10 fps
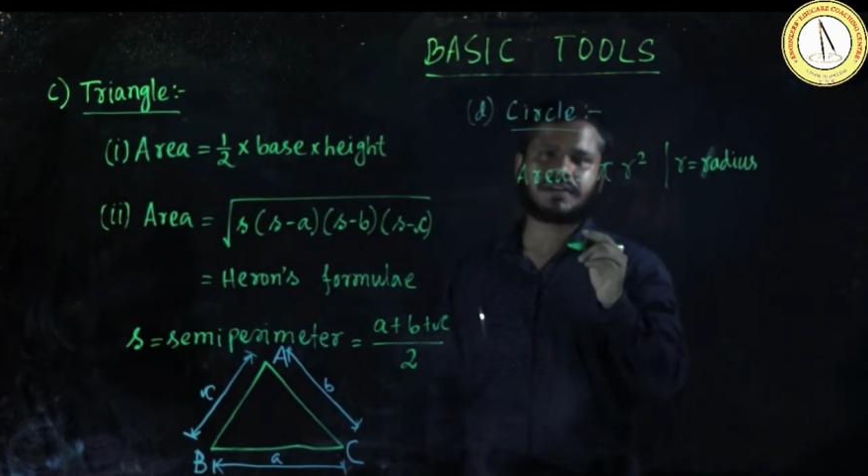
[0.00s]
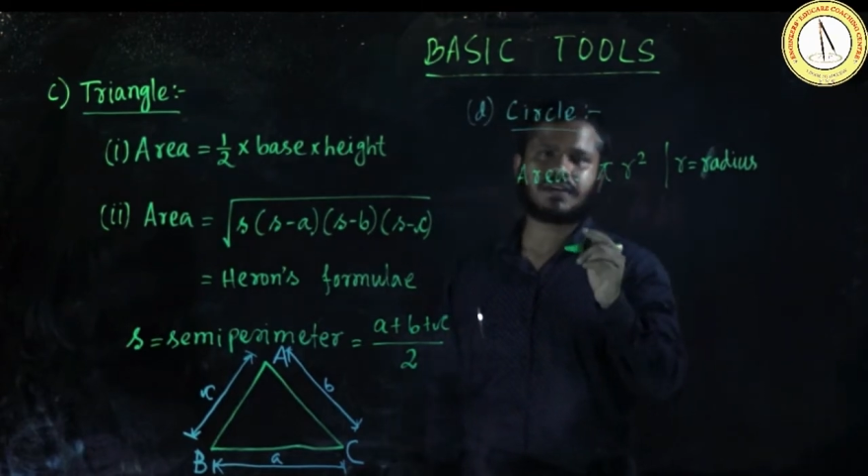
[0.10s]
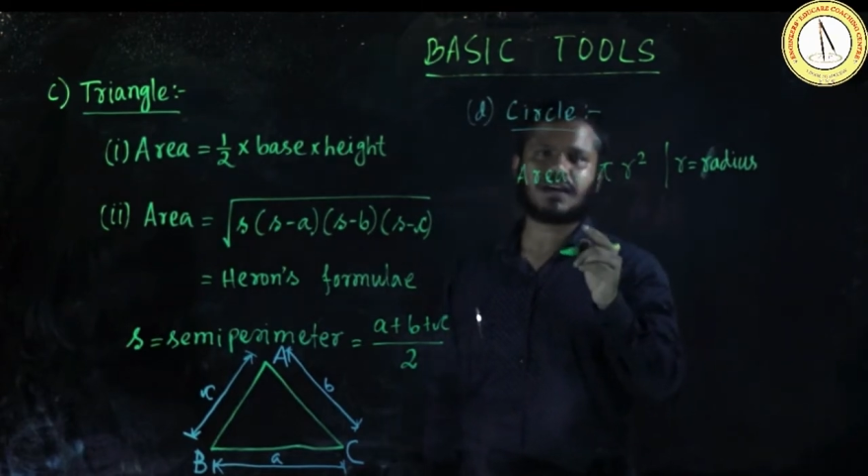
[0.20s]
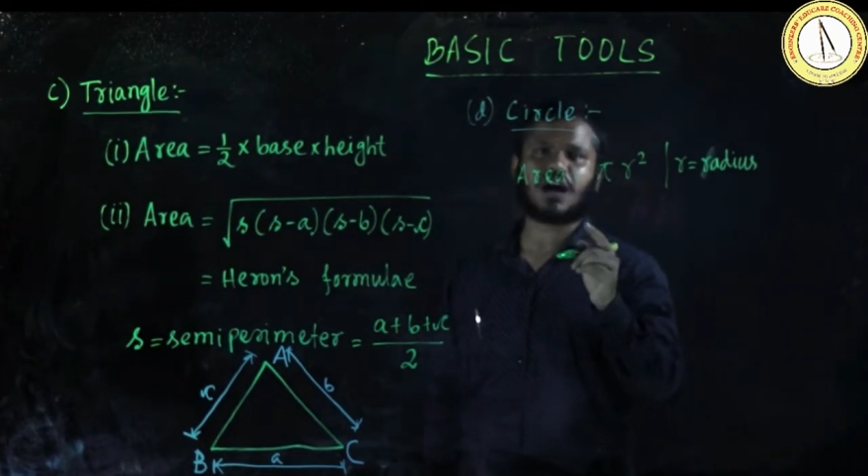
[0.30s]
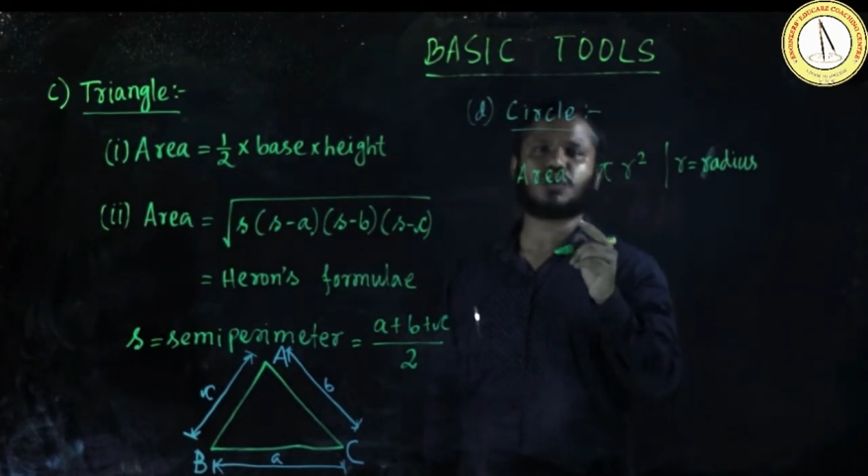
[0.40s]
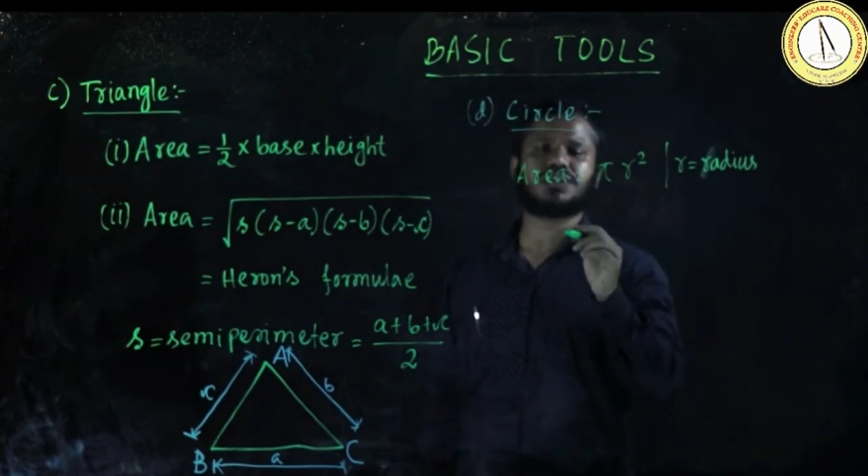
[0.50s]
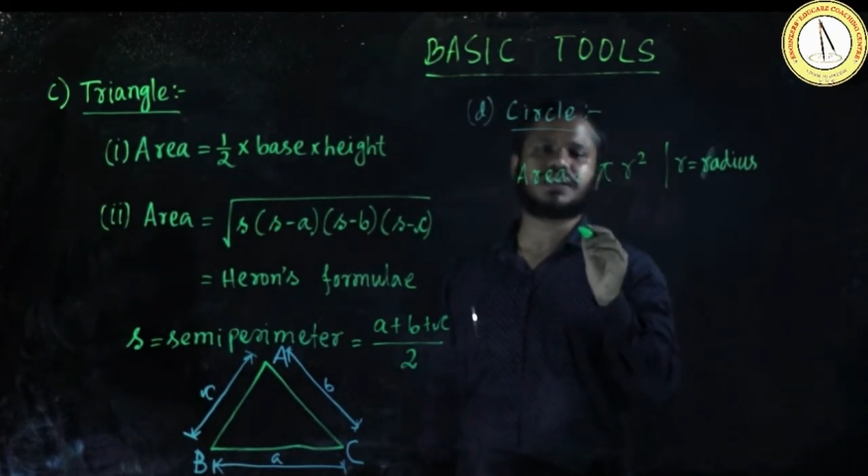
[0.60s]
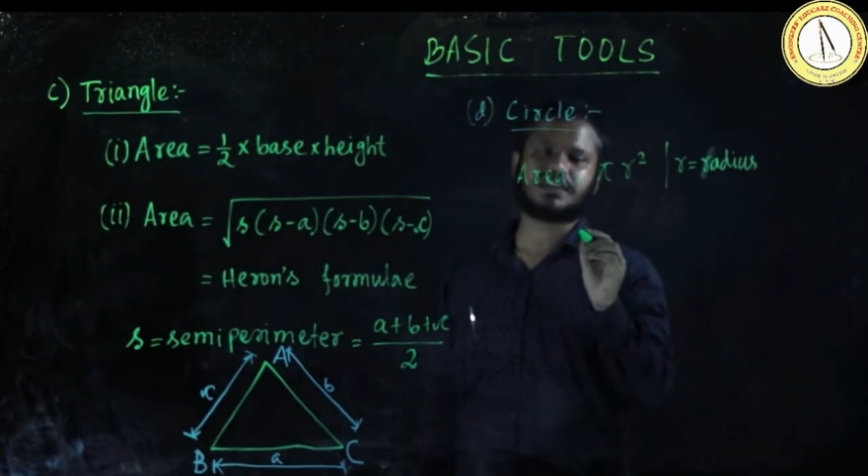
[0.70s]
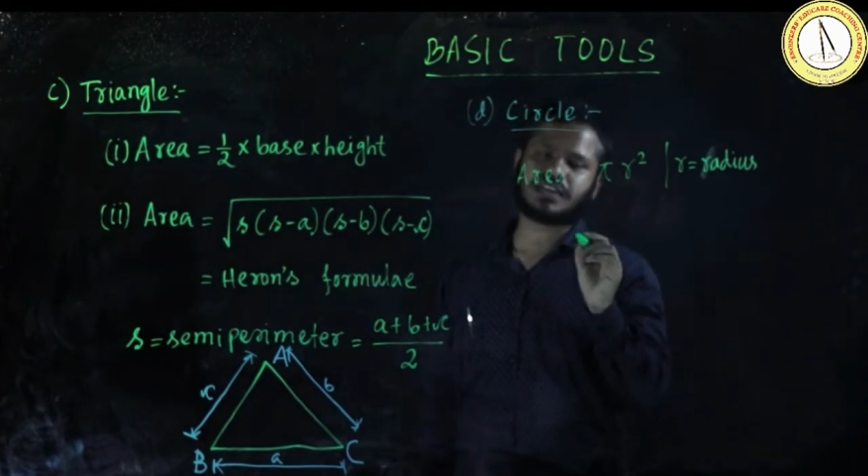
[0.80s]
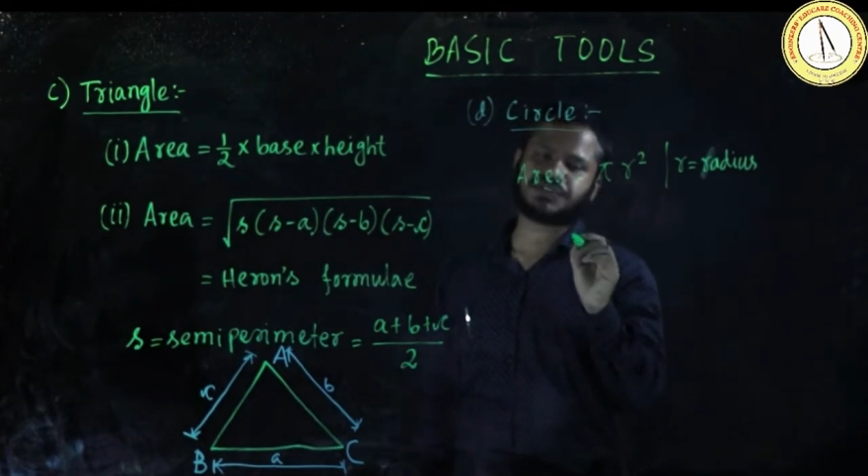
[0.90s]
how the area
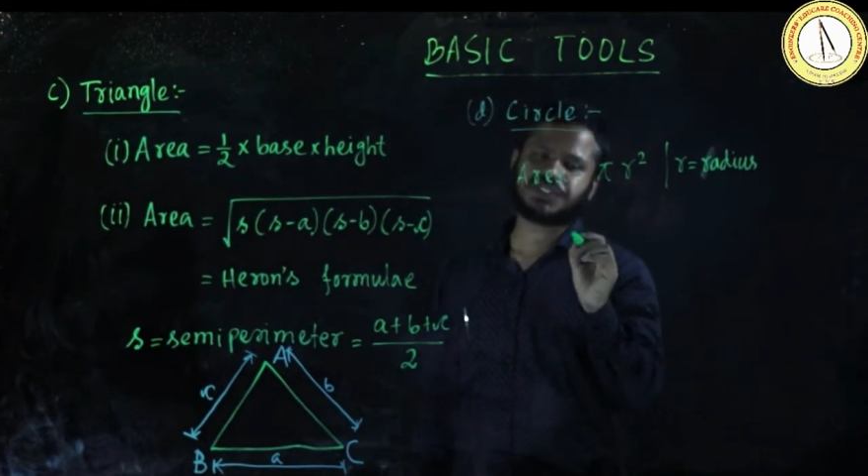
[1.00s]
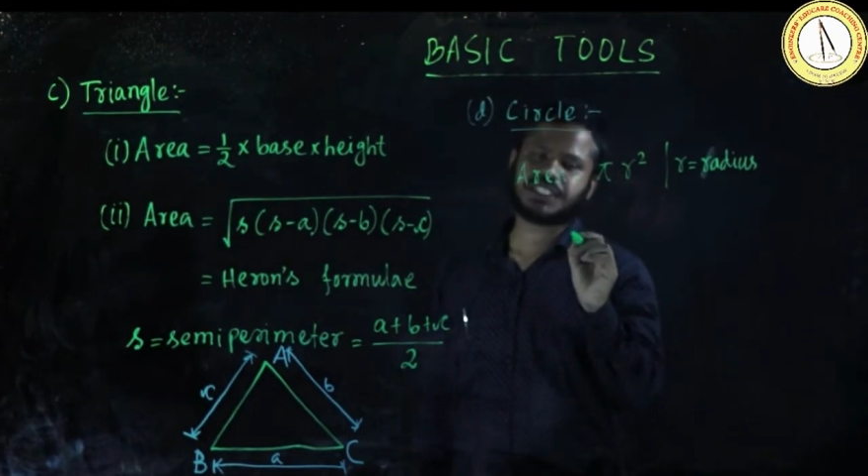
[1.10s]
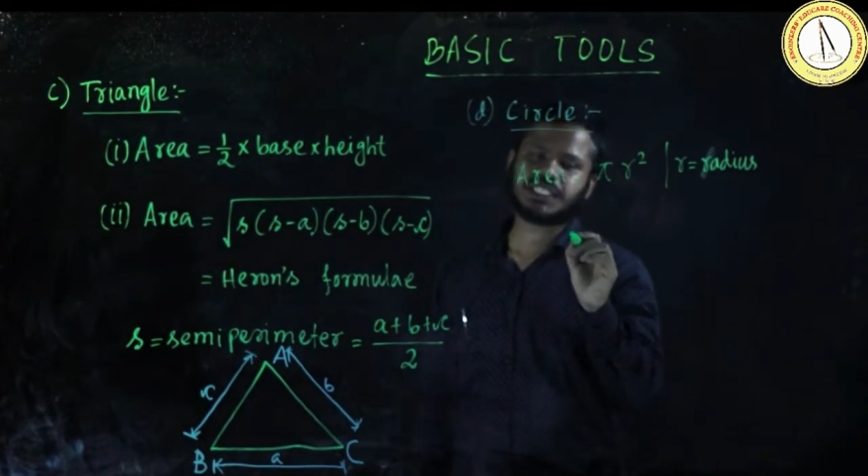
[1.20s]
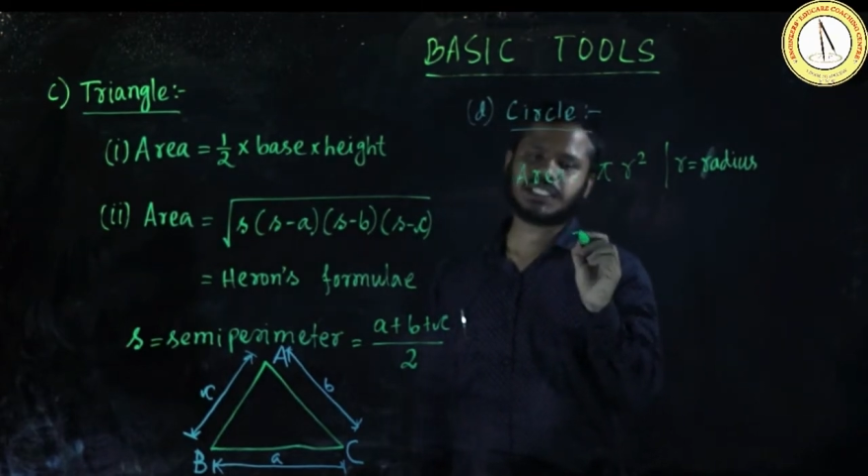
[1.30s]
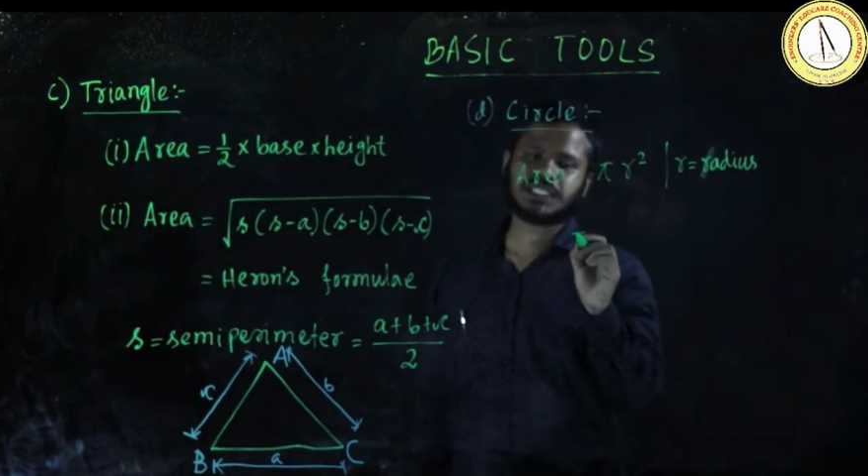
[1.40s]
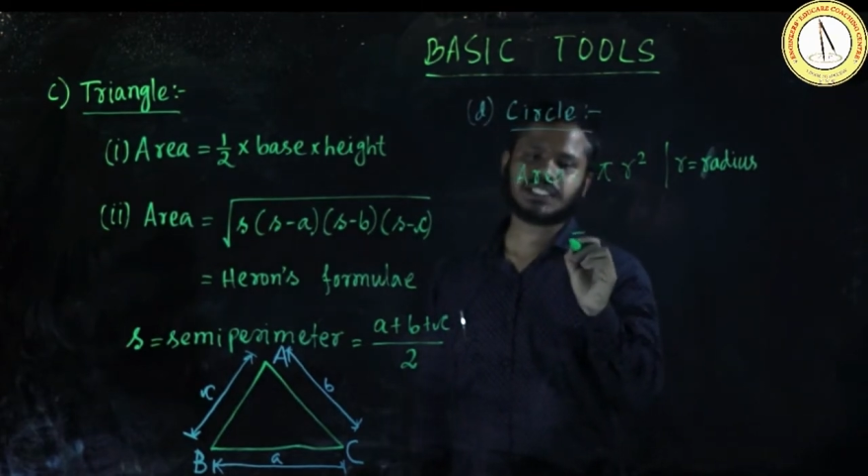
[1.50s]
is written?